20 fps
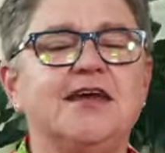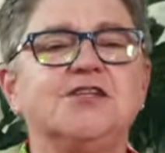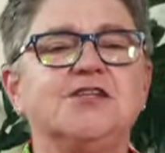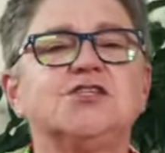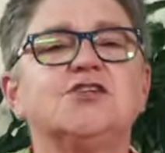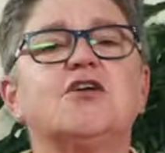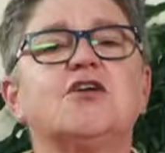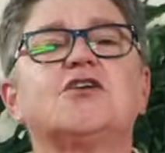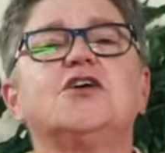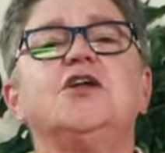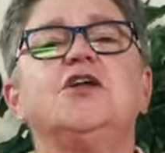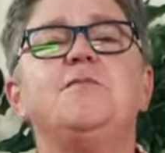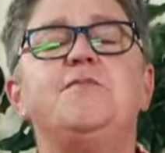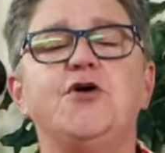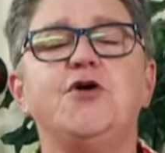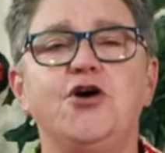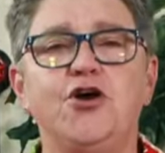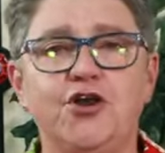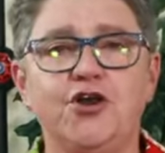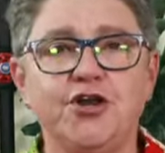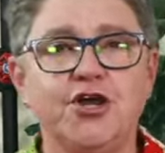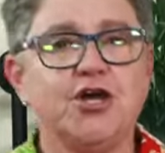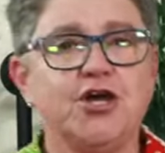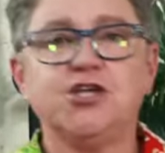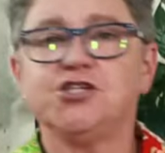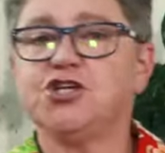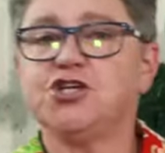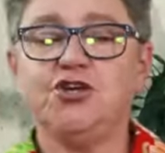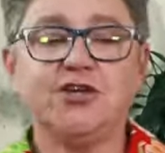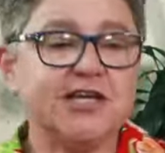it's not going to burn,
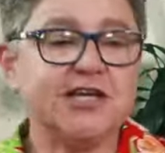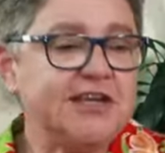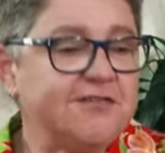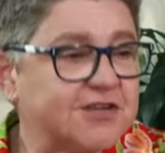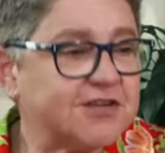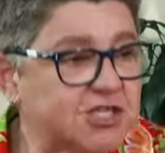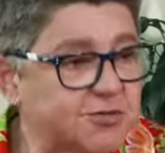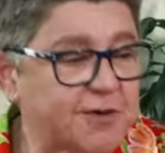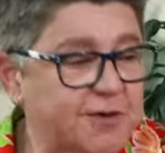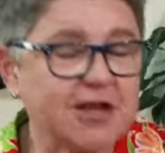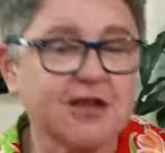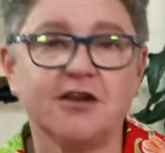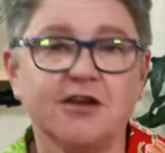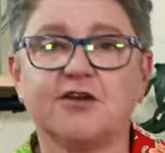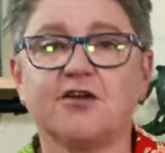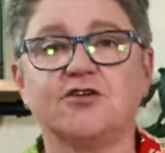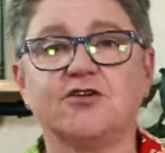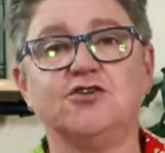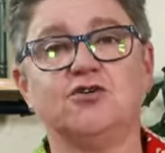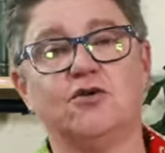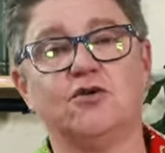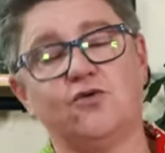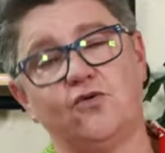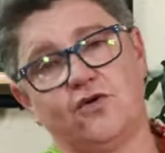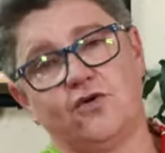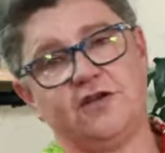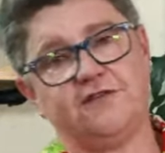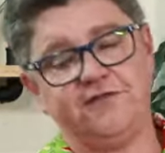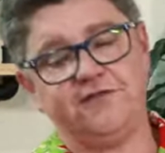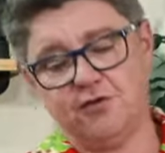so you can even sprinkle it on your lawn
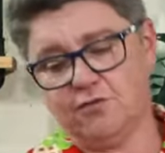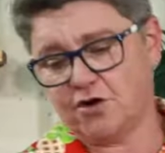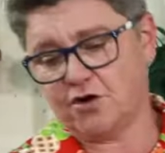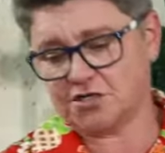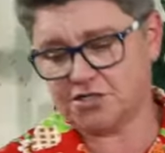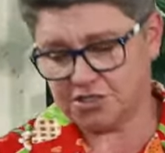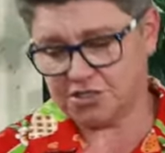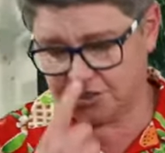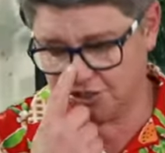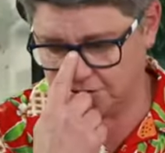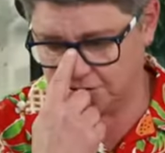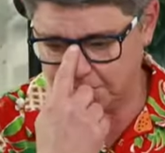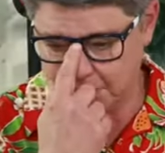if you wanted to.